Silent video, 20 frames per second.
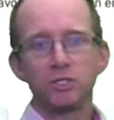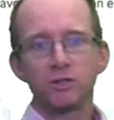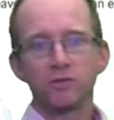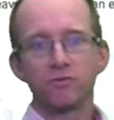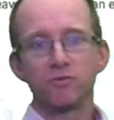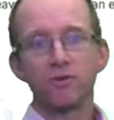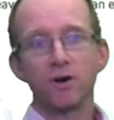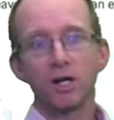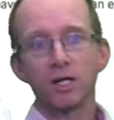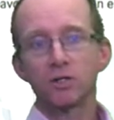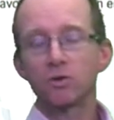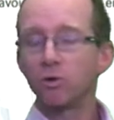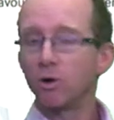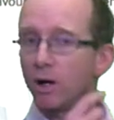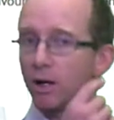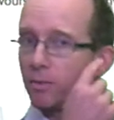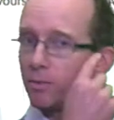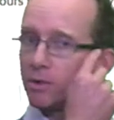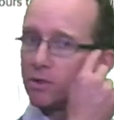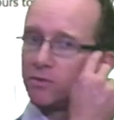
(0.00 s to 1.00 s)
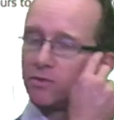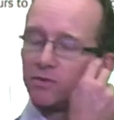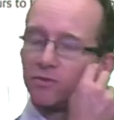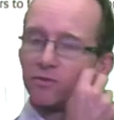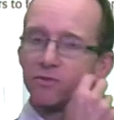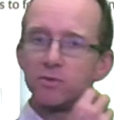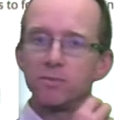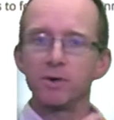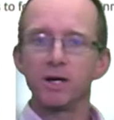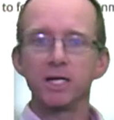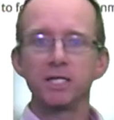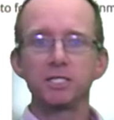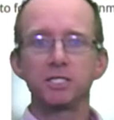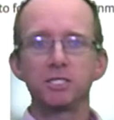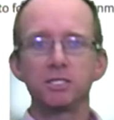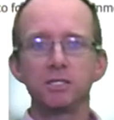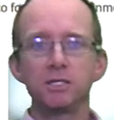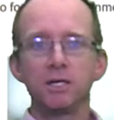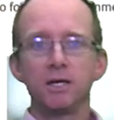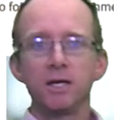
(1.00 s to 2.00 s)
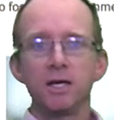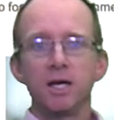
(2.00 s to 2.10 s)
you can find quite a bit of information